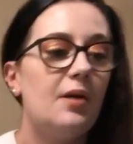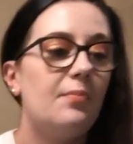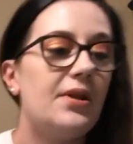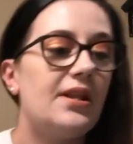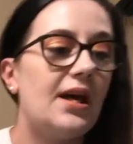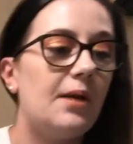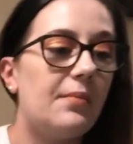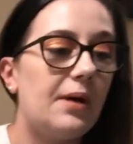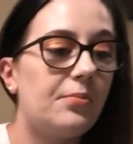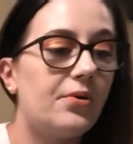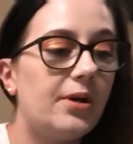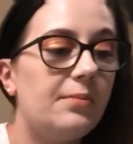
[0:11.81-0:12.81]
but then my
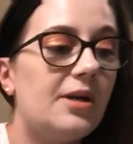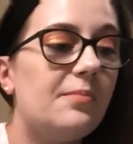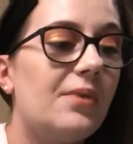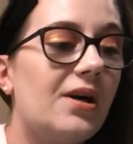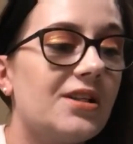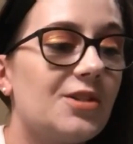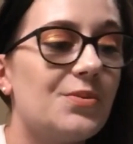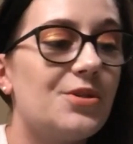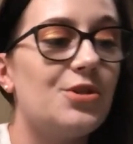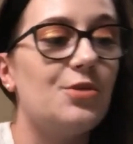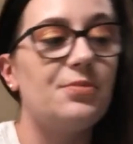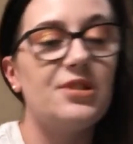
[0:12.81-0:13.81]
premium box was
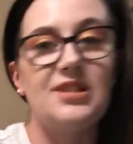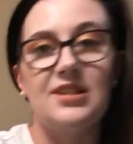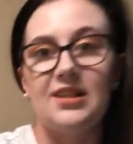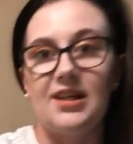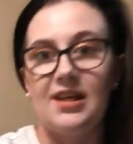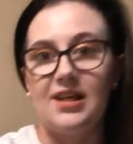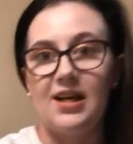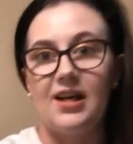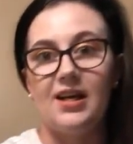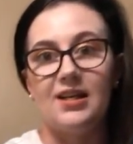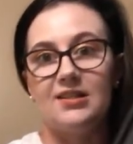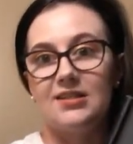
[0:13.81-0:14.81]
super delayed,
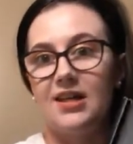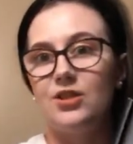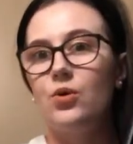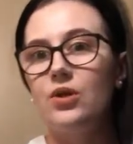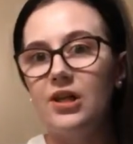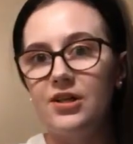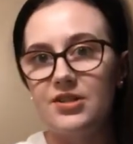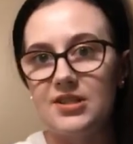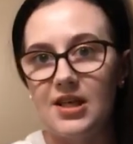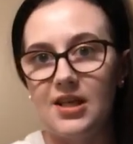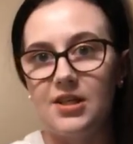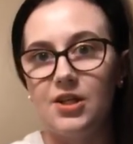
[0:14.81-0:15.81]
and I totally
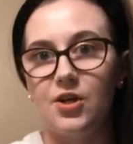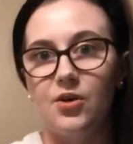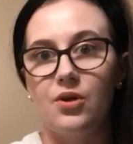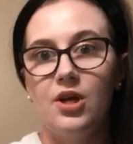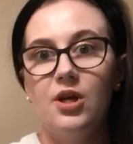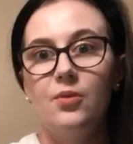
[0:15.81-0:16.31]
understand, you know,